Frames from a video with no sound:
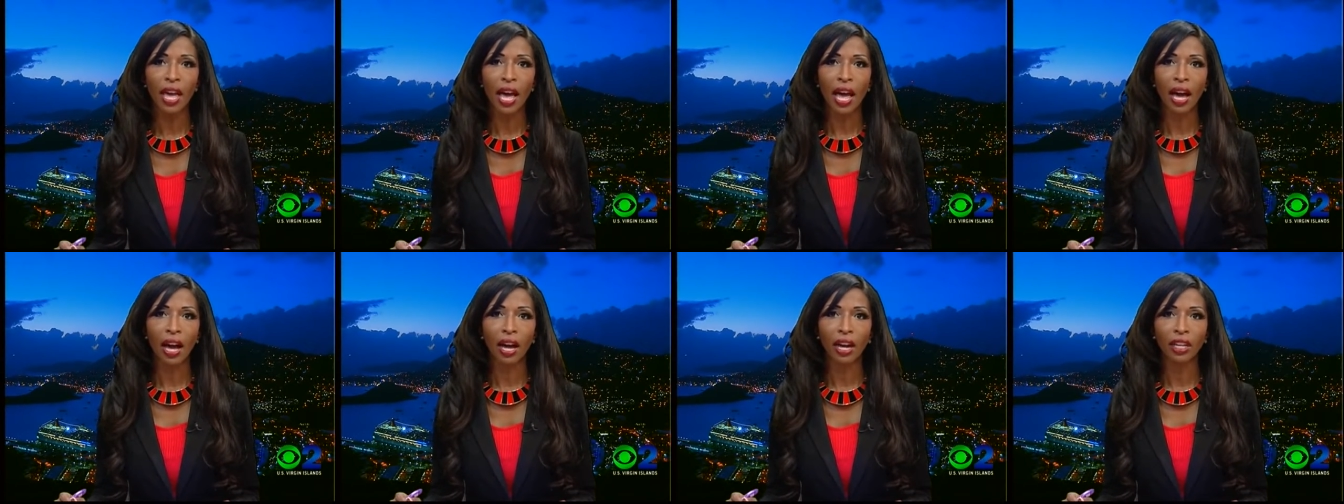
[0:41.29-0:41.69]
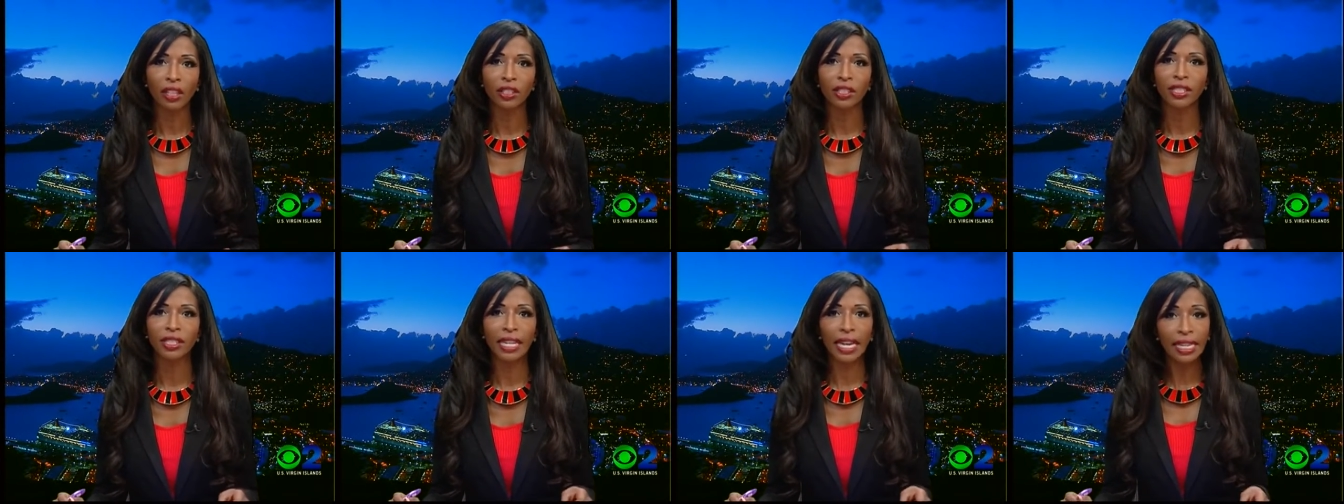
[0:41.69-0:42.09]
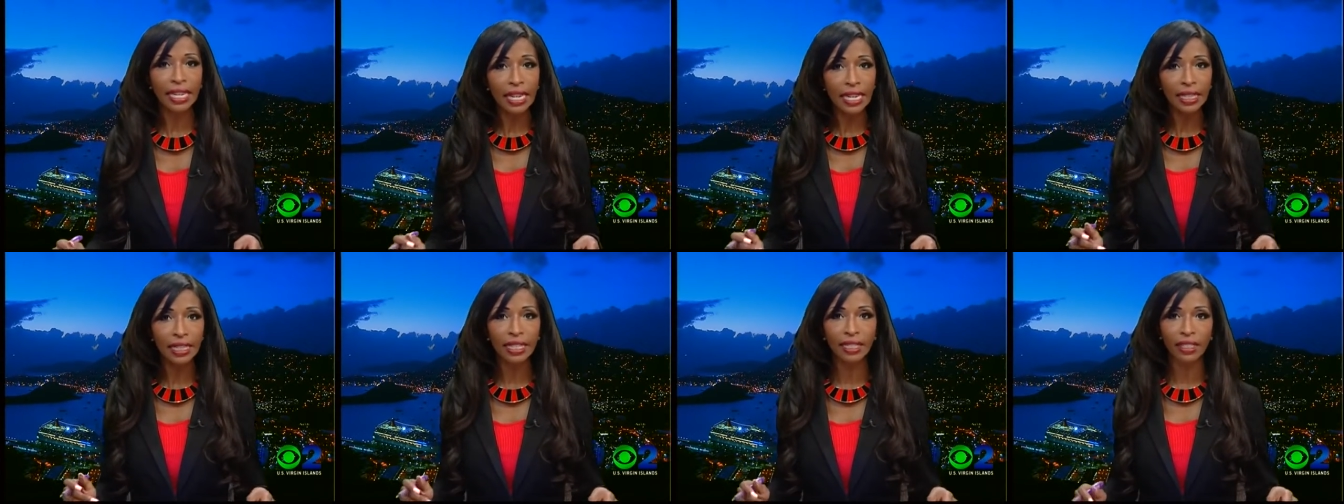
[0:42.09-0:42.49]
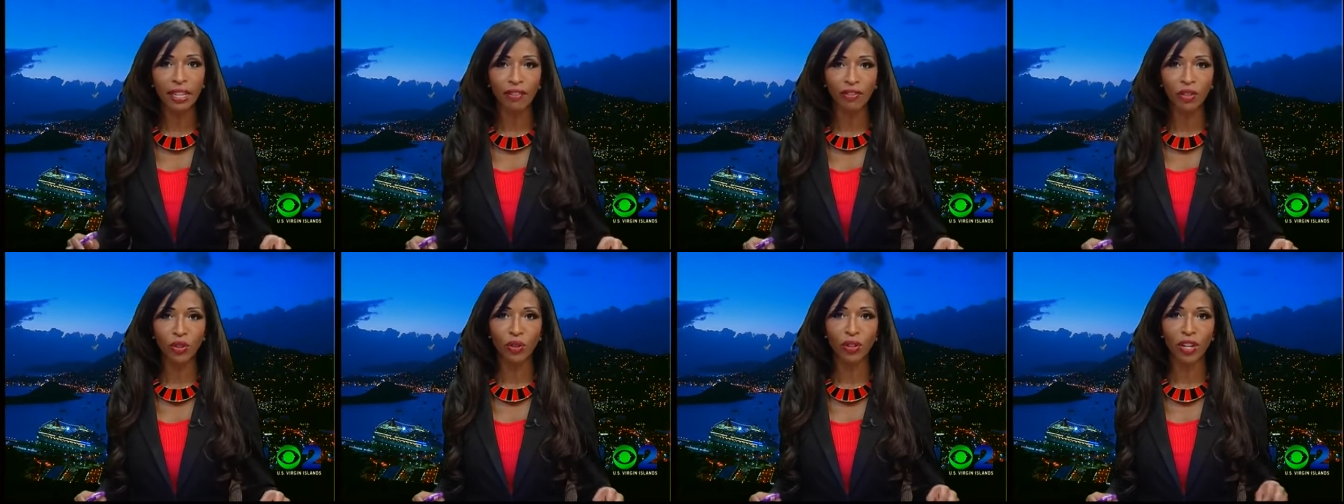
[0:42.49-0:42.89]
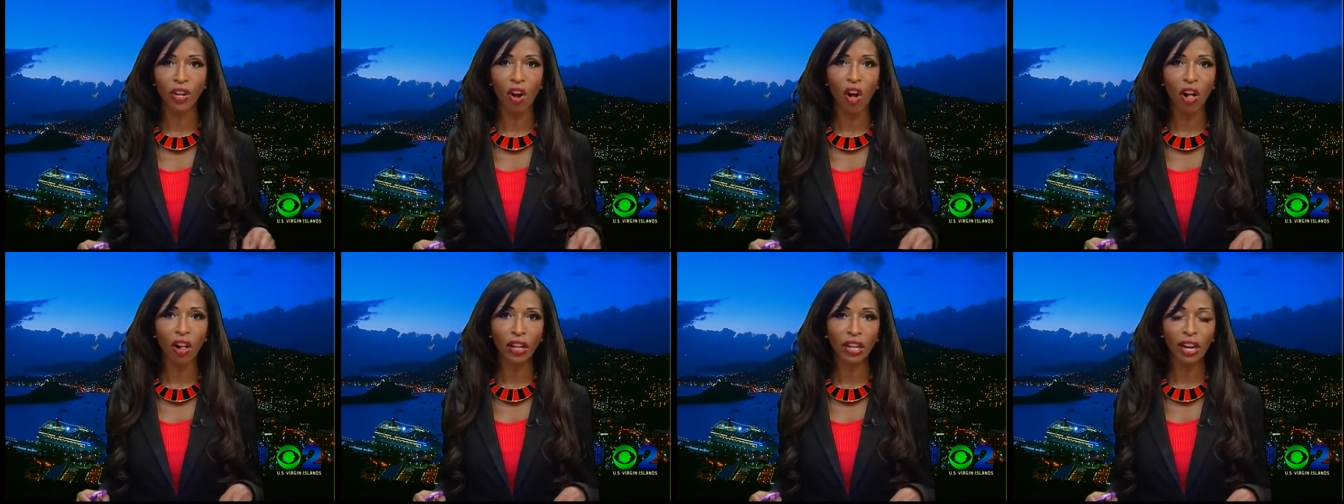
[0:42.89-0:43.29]
uh, stating this afternoon that
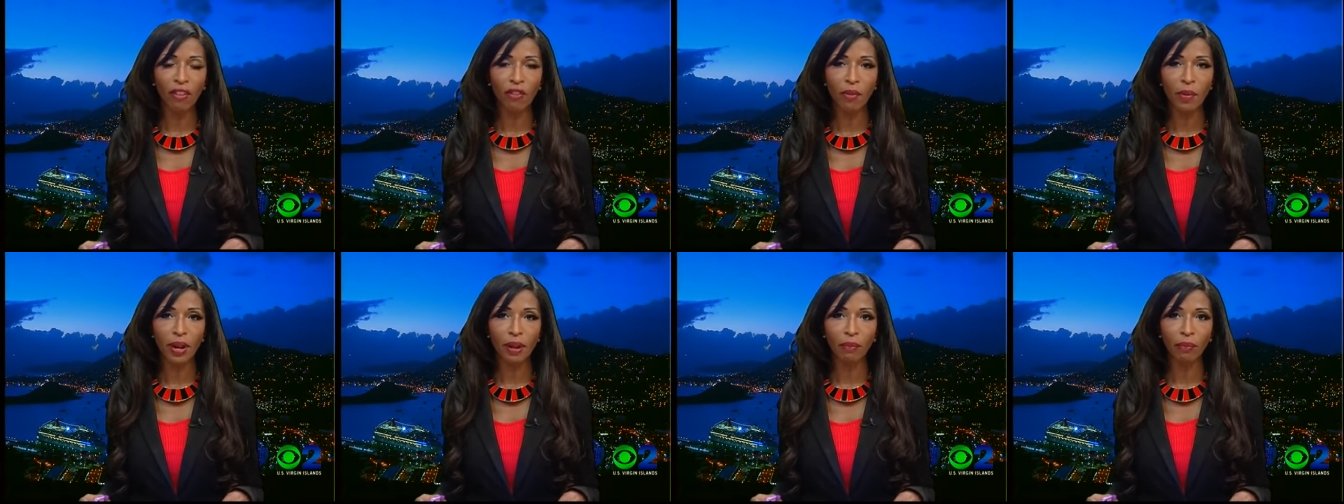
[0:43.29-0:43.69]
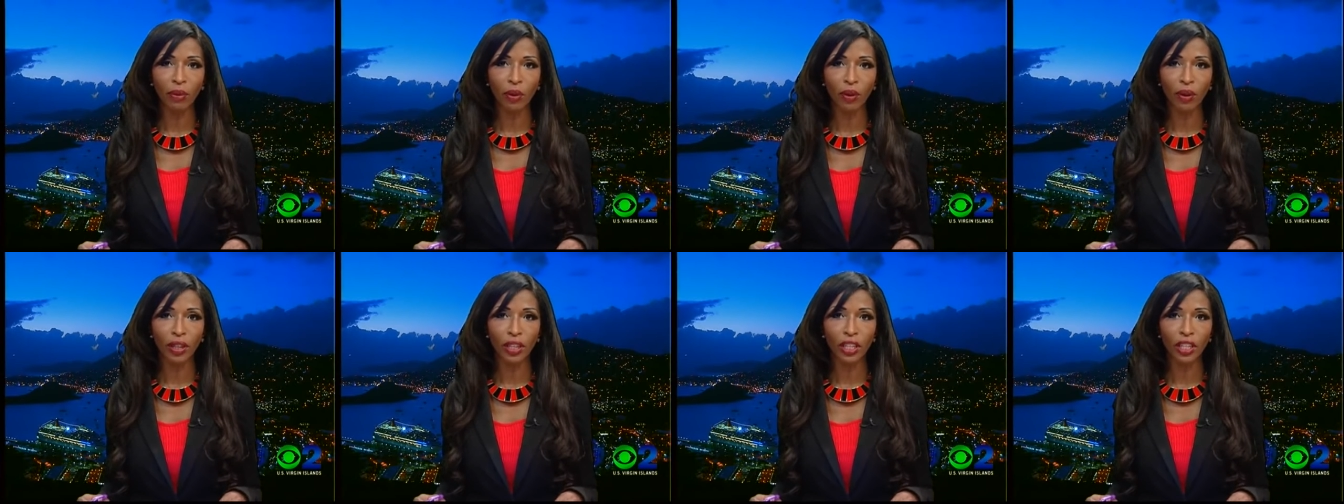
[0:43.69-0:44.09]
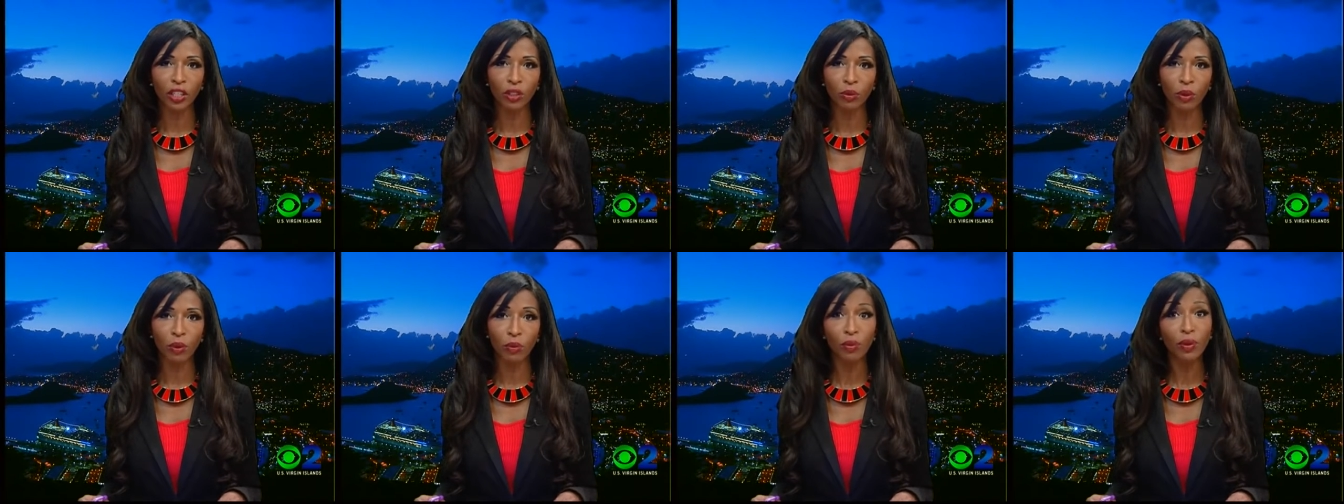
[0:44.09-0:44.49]
all government employees would